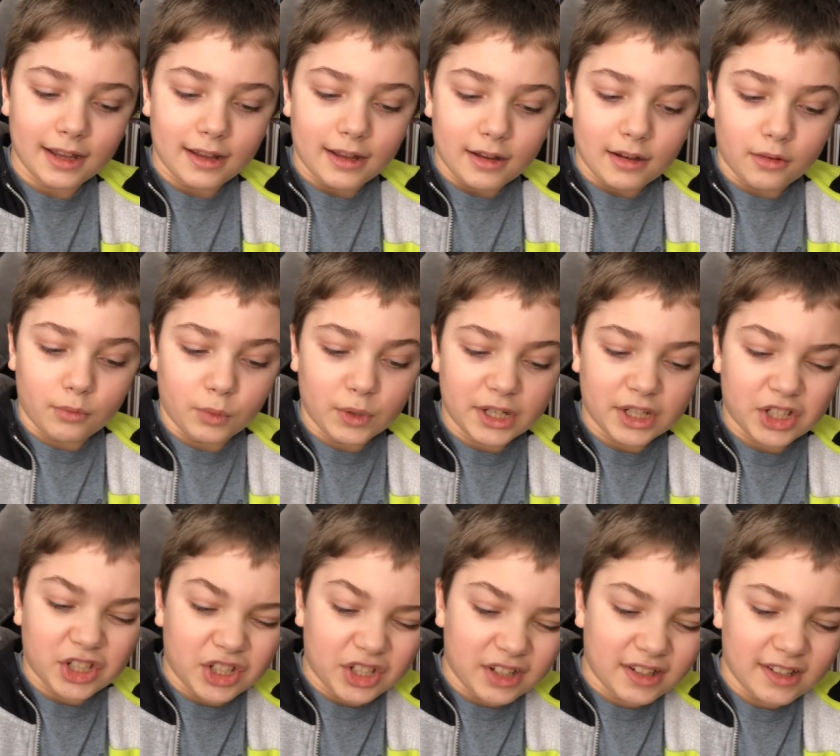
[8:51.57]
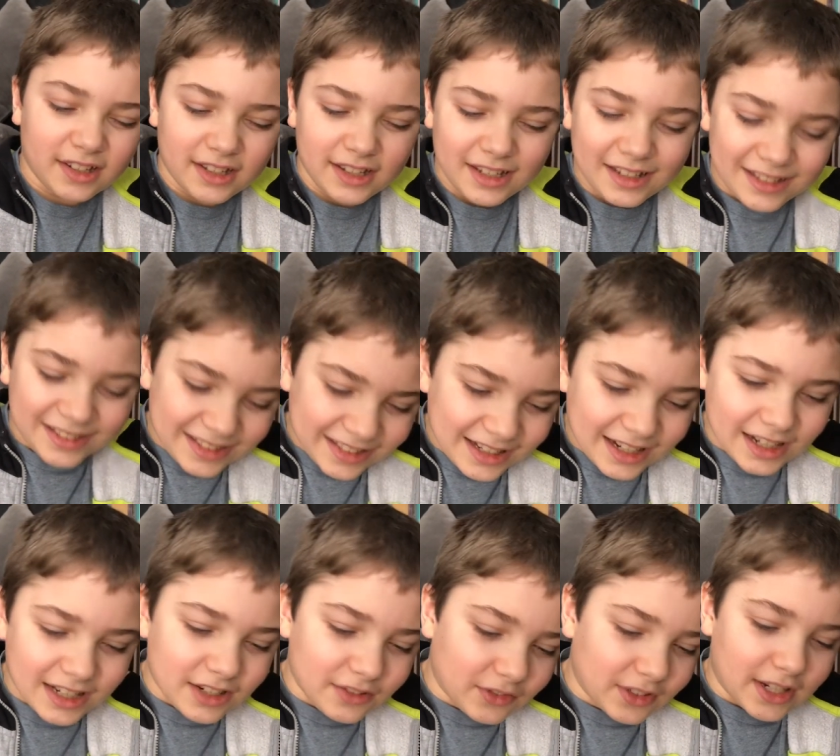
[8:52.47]
which is
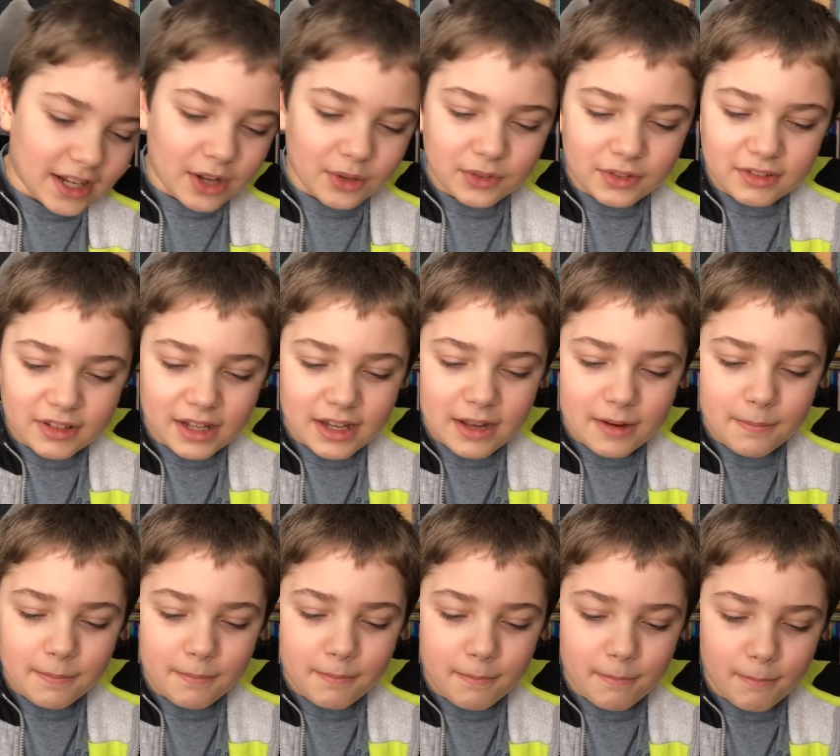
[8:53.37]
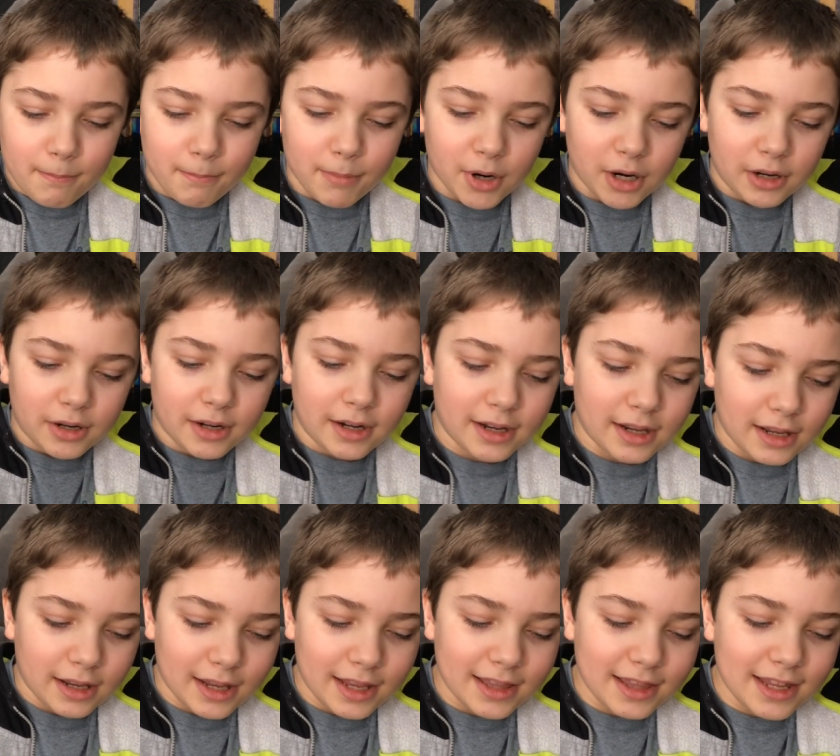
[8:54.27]
kind of a downside, but
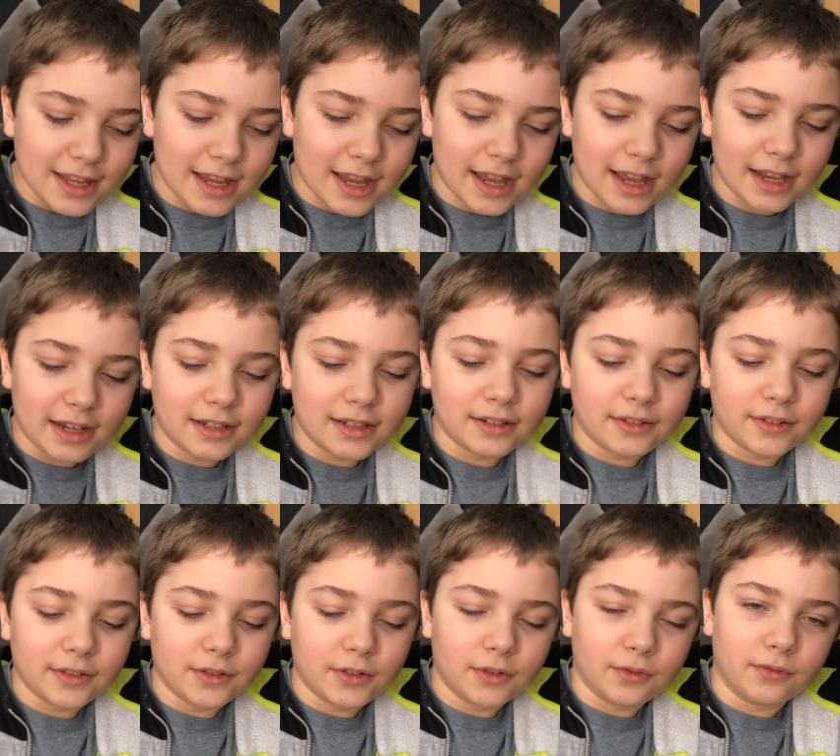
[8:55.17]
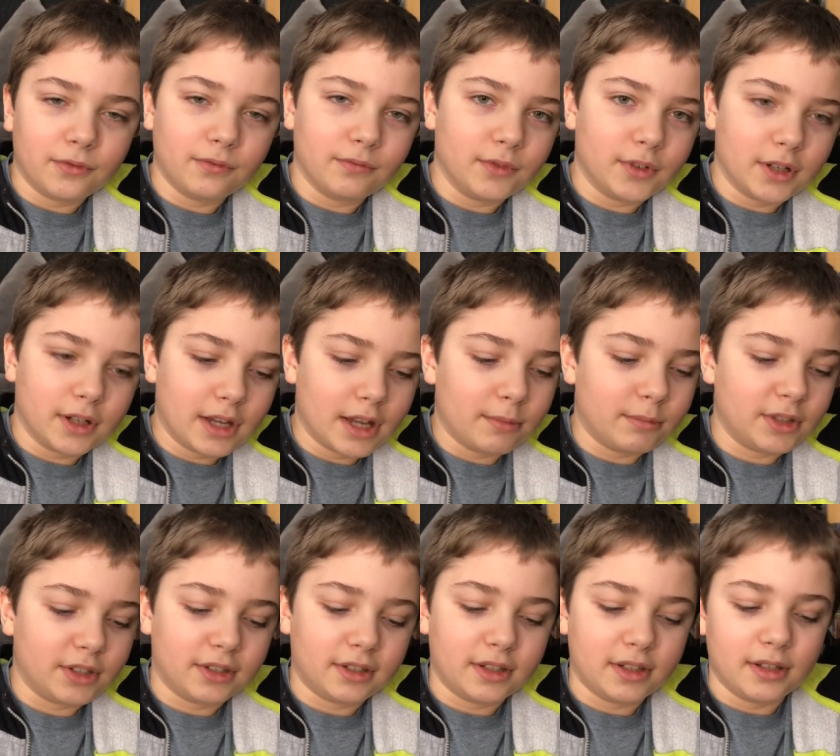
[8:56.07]
in the end, the
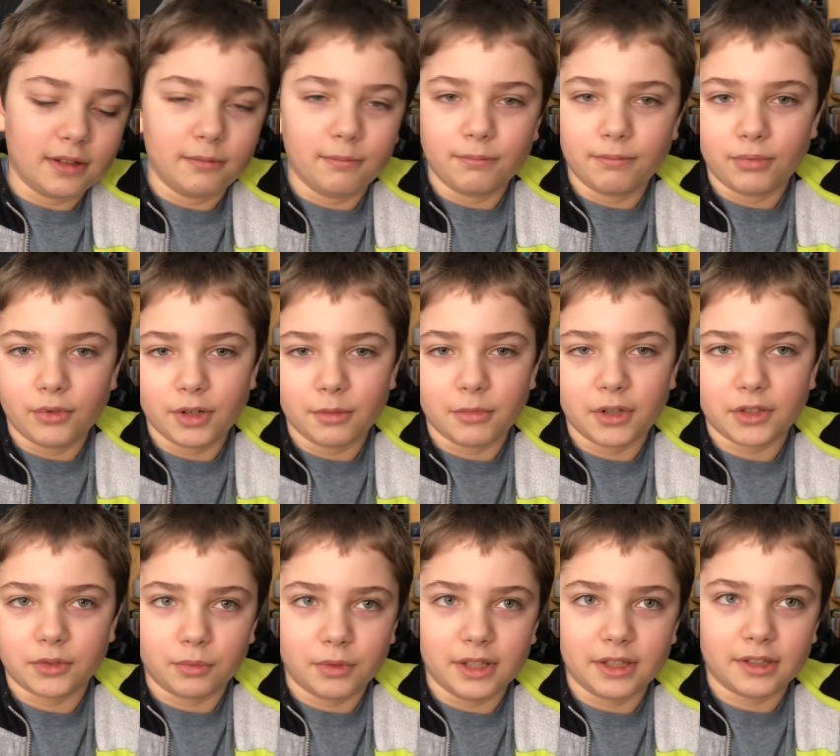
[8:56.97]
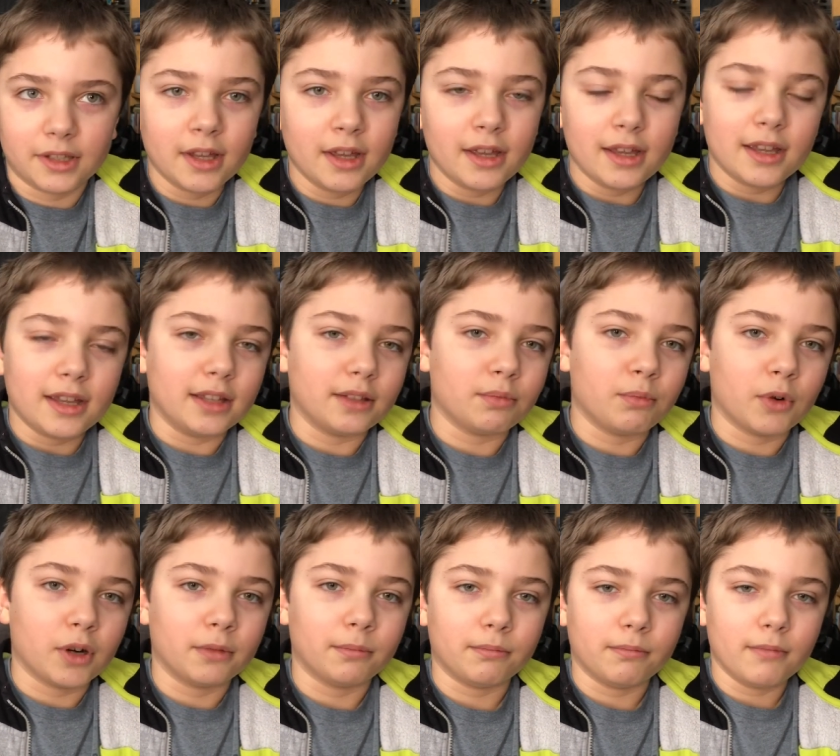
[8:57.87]
MGC pretty much wins. It's
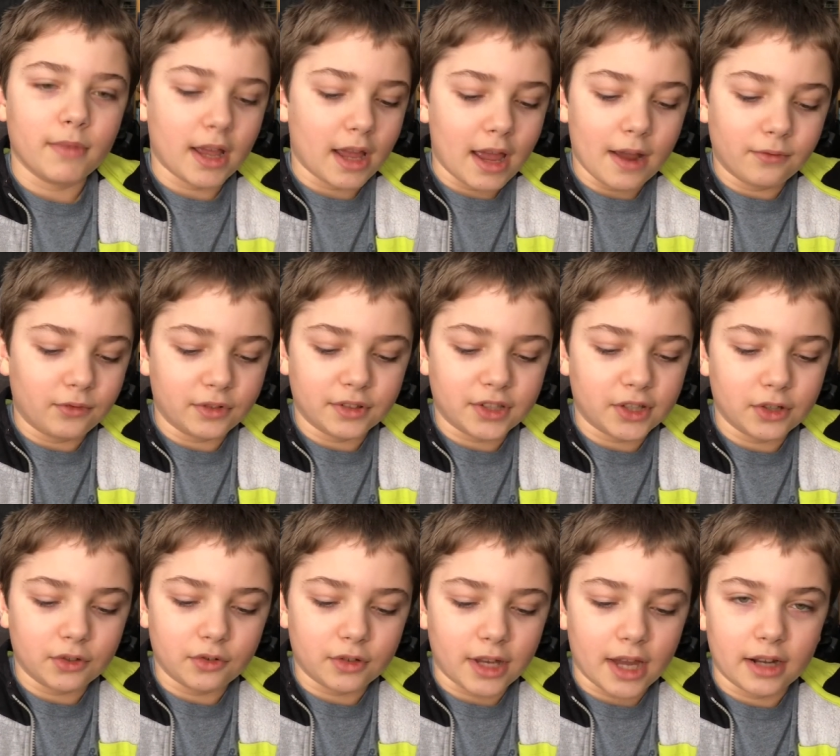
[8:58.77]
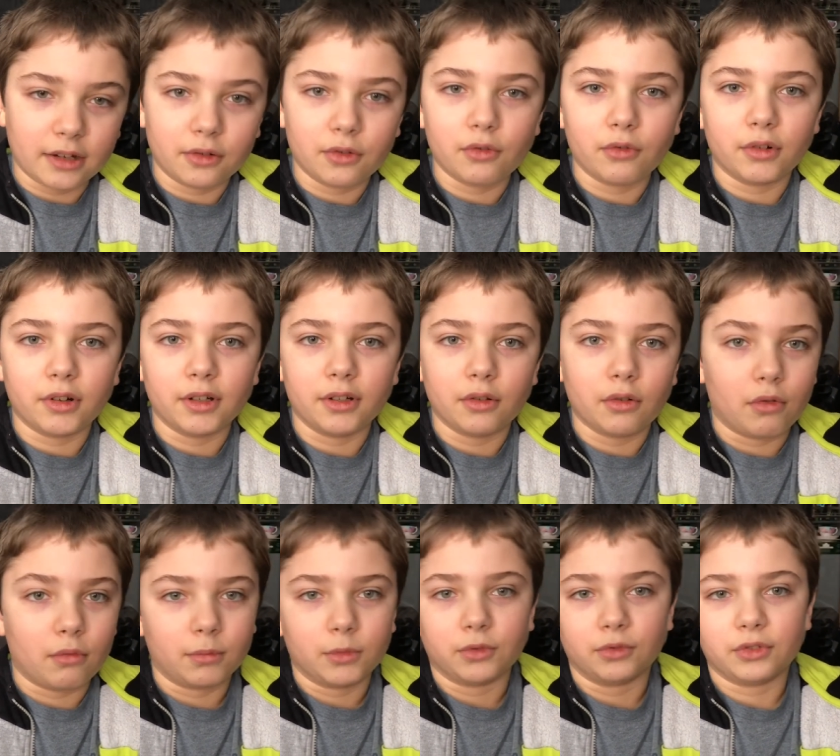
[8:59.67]
won every single category
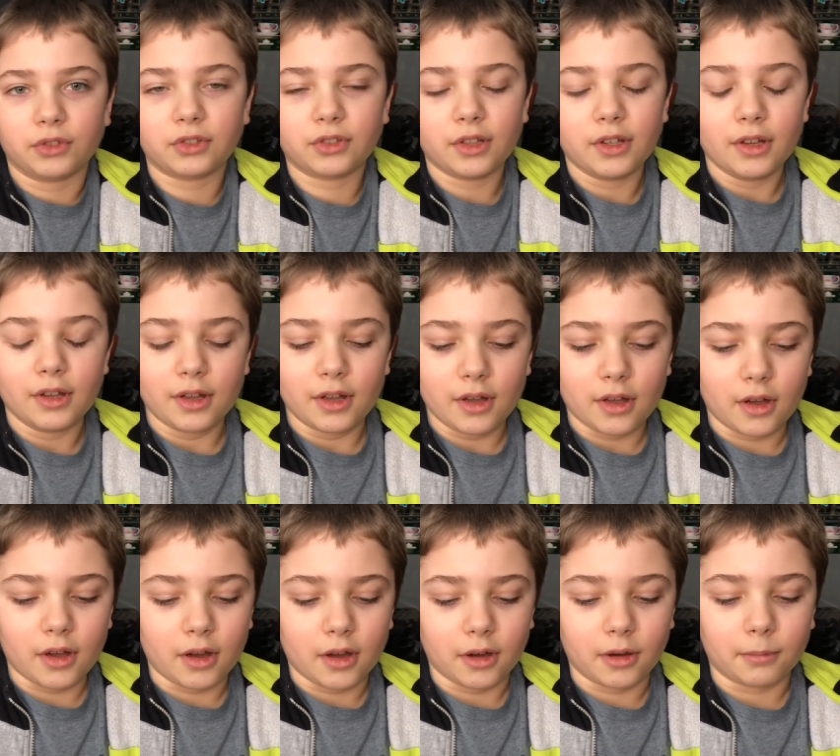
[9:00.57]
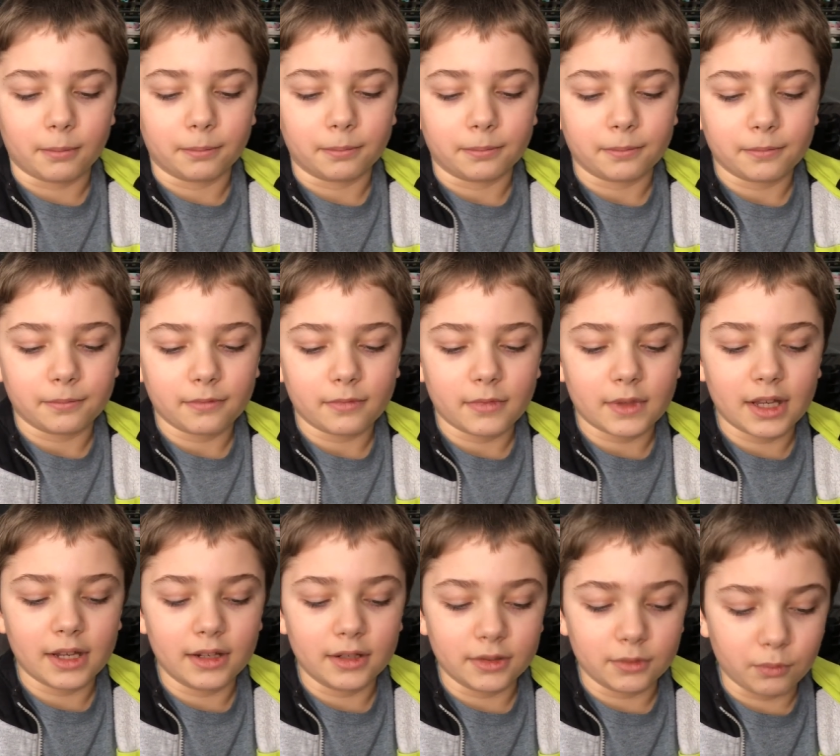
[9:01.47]
almost.
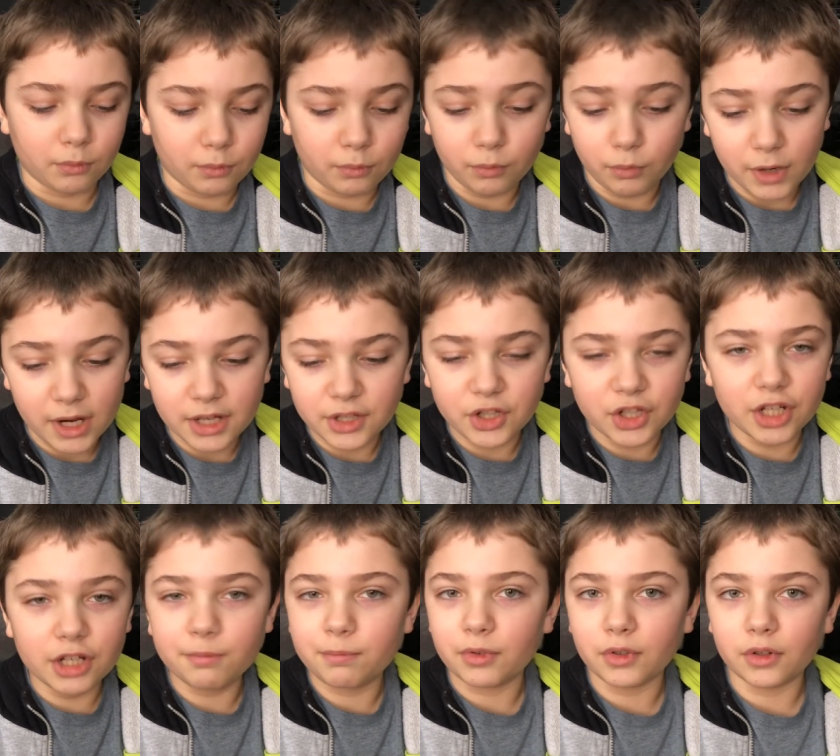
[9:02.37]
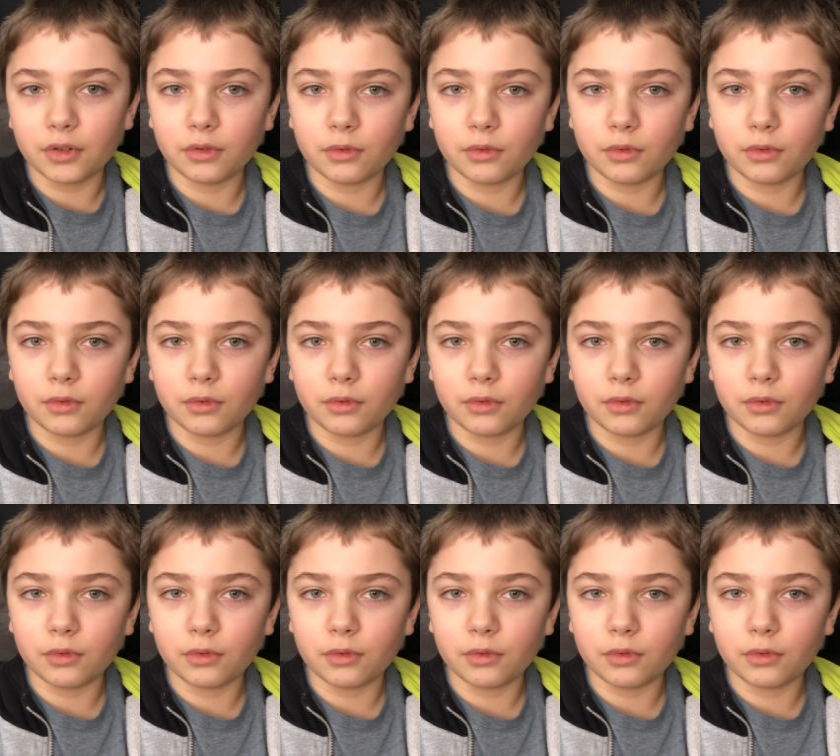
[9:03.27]
It is way cheaper,